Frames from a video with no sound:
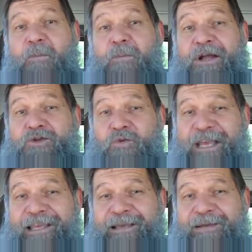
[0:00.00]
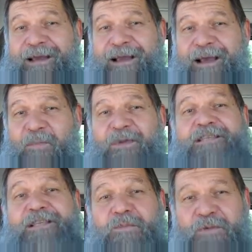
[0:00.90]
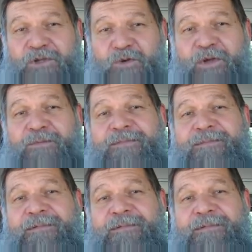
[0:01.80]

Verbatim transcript: but we must submit to Him.